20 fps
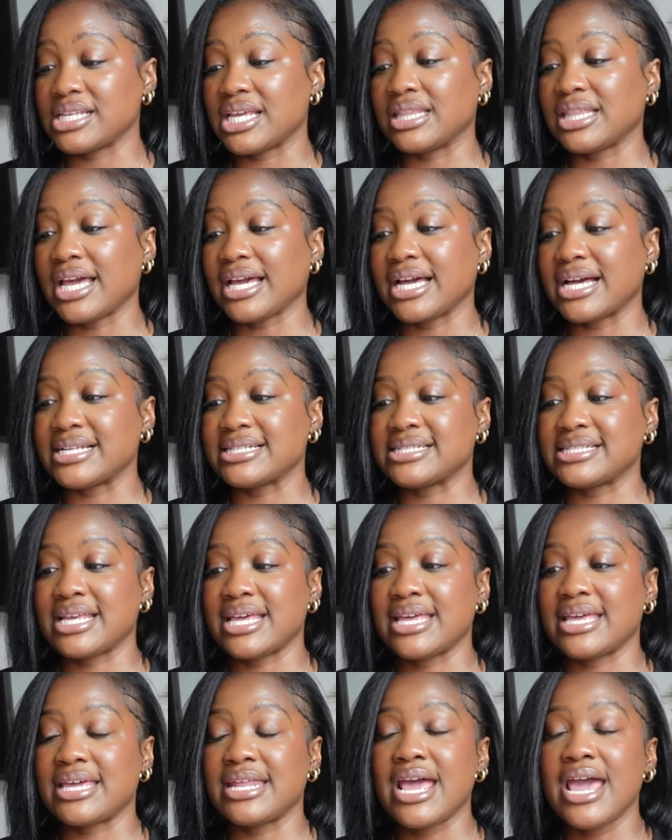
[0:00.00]
And like I
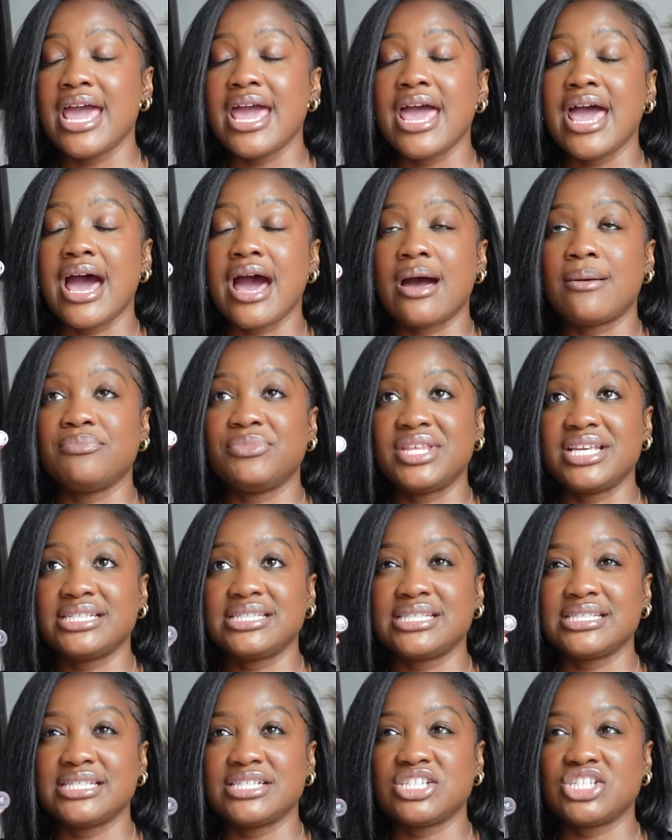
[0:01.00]
said, this
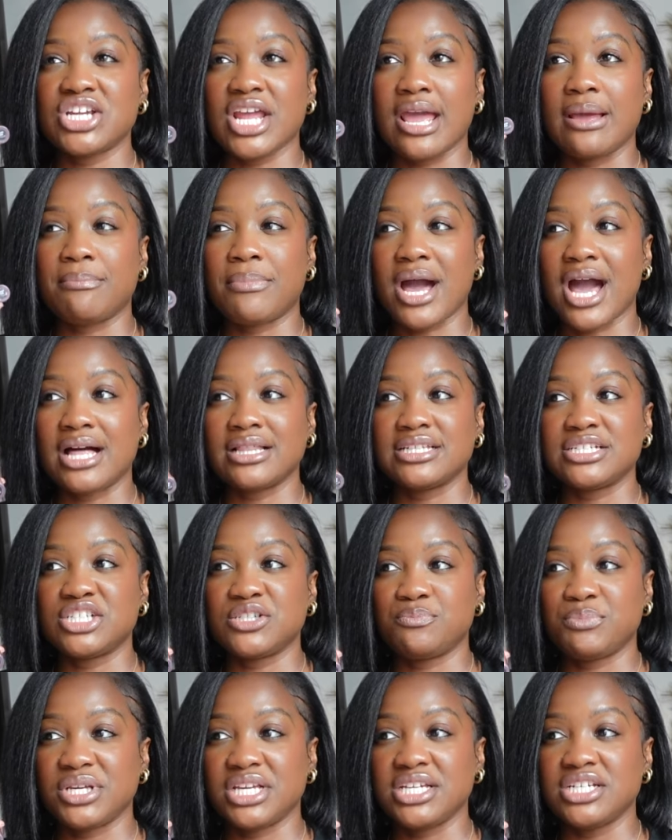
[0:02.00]
is the shade
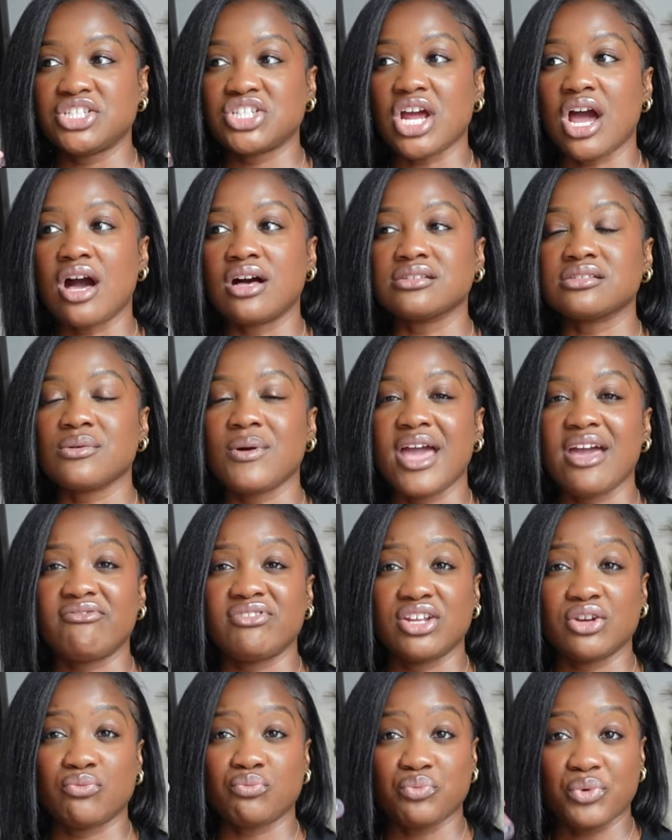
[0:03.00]
Polished Peach. I also have
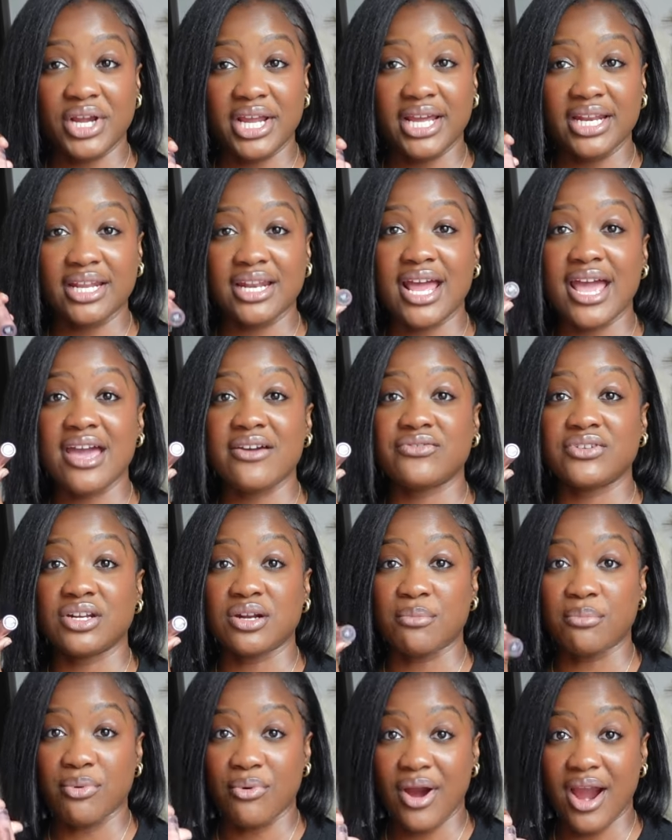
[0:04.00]
it in red and I have it in
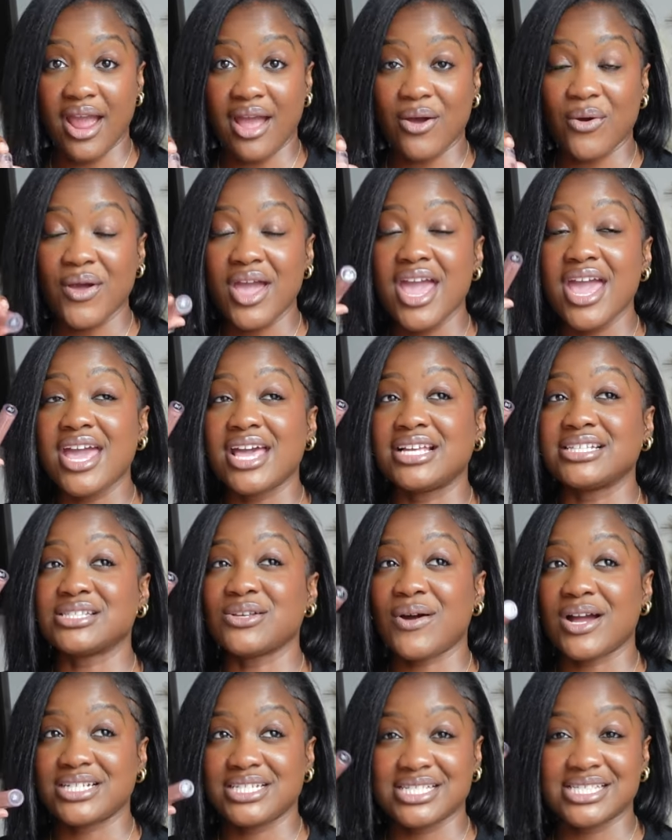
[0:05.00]
a brown. And
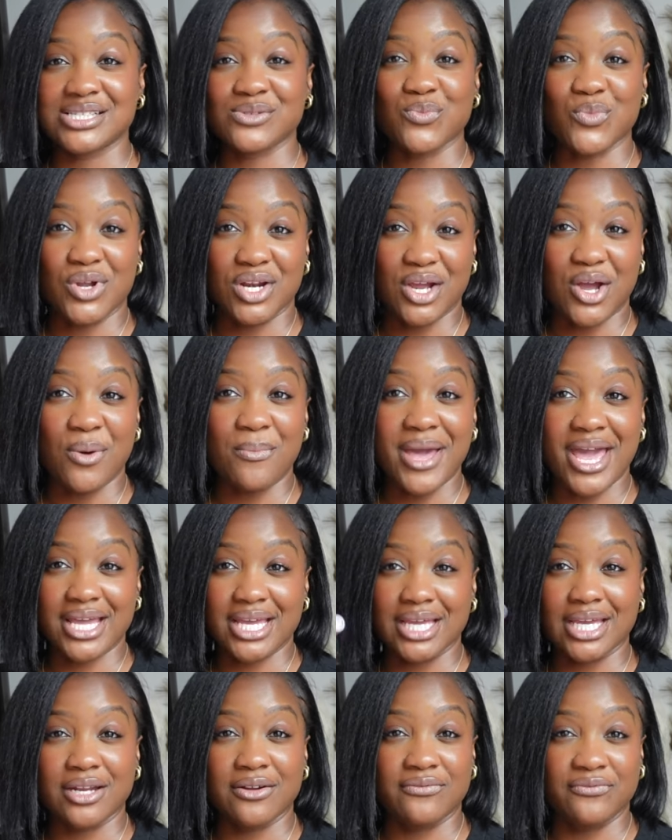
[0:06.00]
so I just want to go back
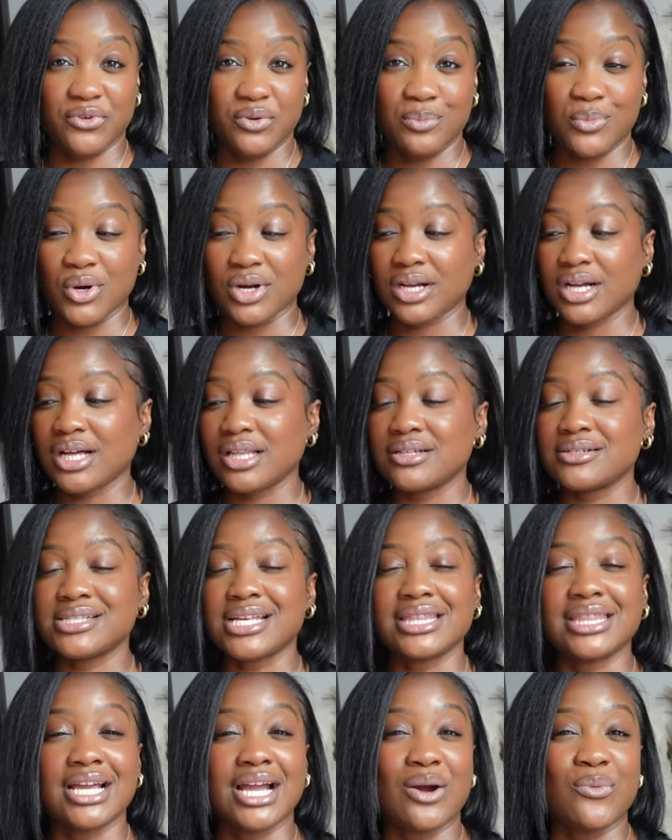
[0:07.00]
and get a few more colors.
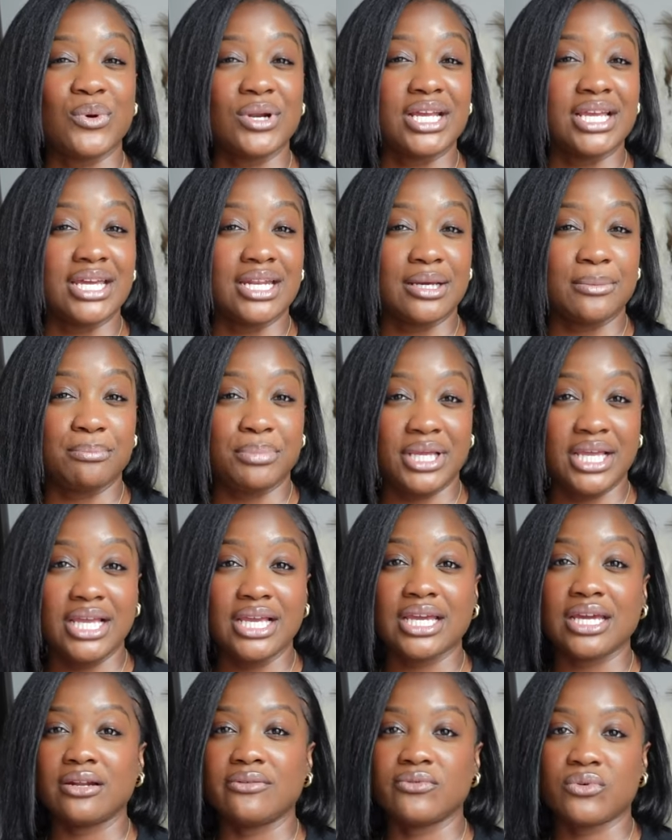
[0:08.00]
I think I want to get a
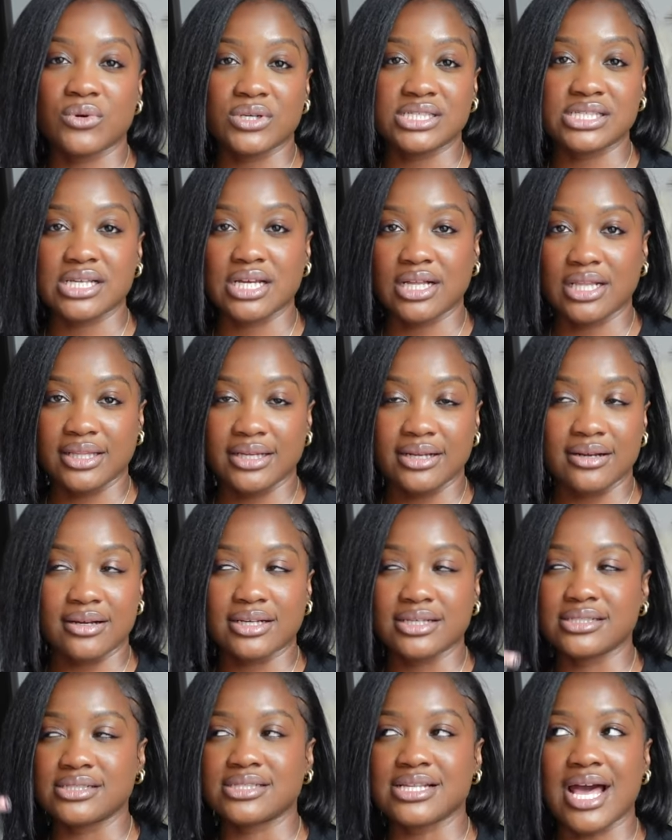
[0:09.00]
pink and of course a clear
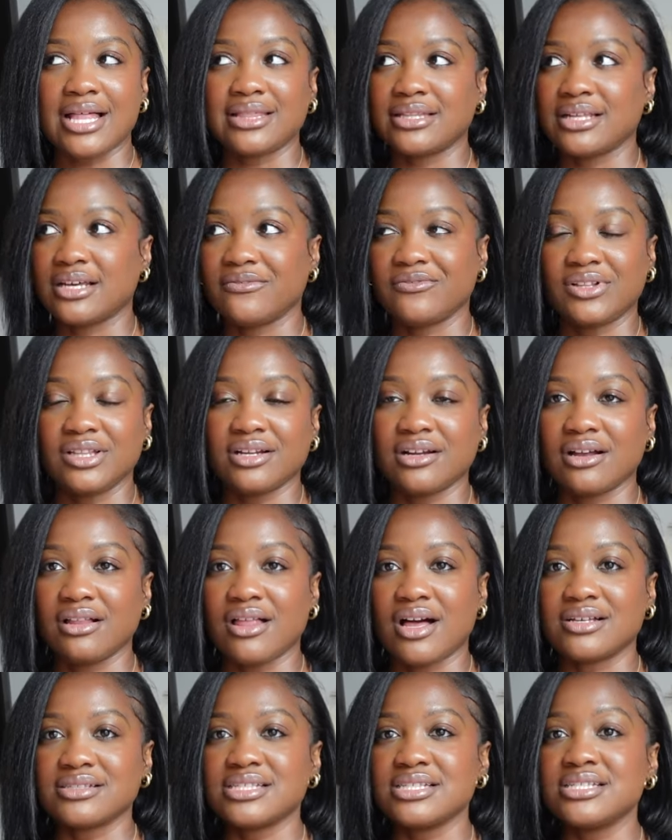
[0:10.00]
because I love clear
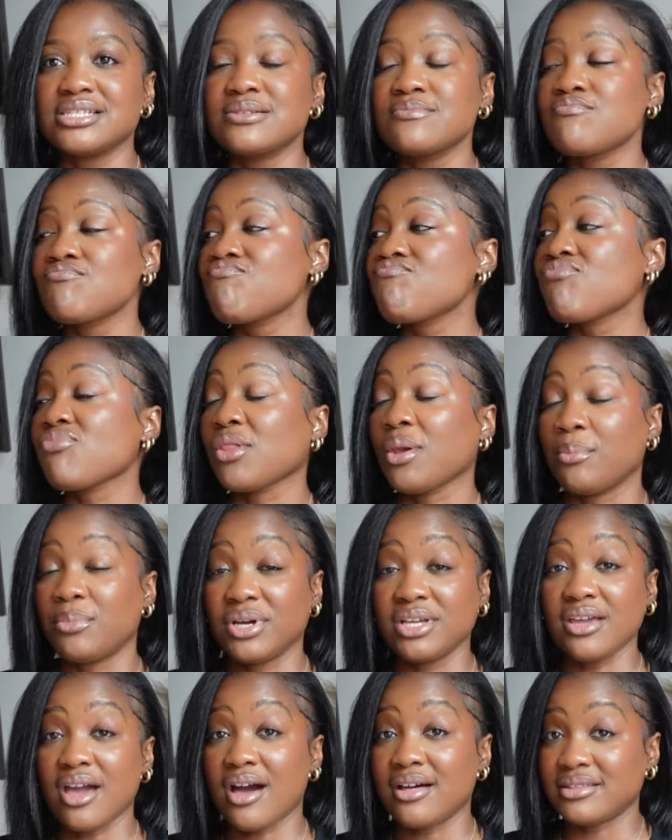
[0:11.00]
glosses.
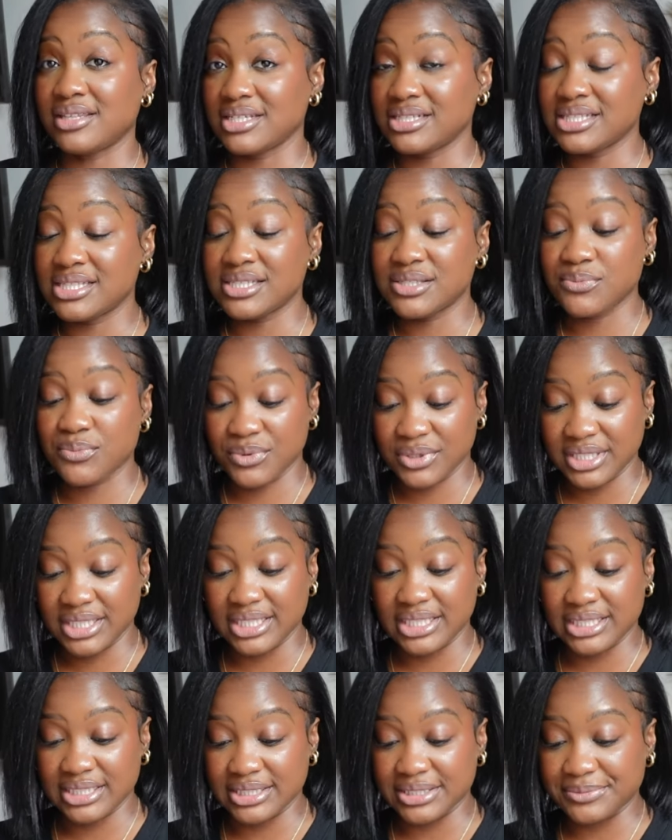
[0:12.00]
But y'all, this is really
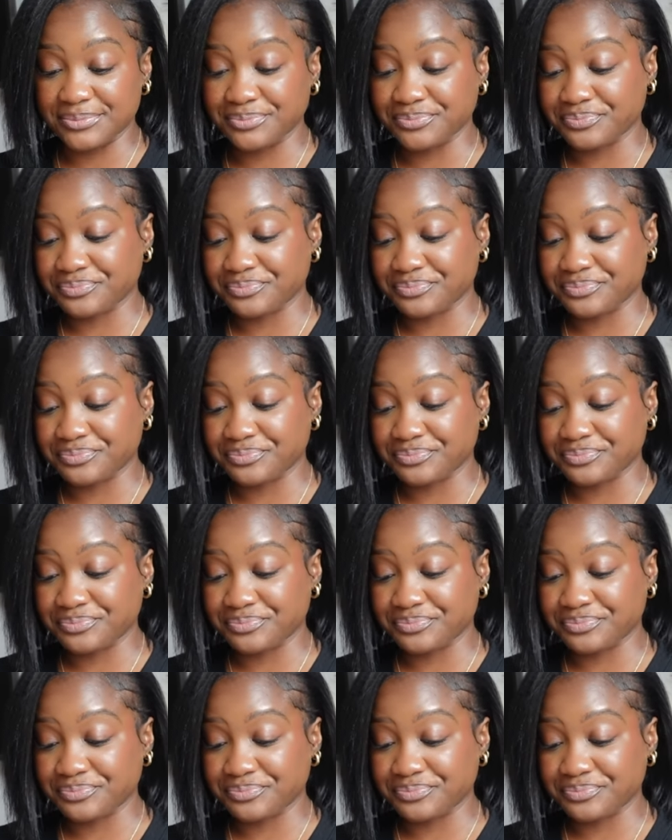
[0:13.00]
good.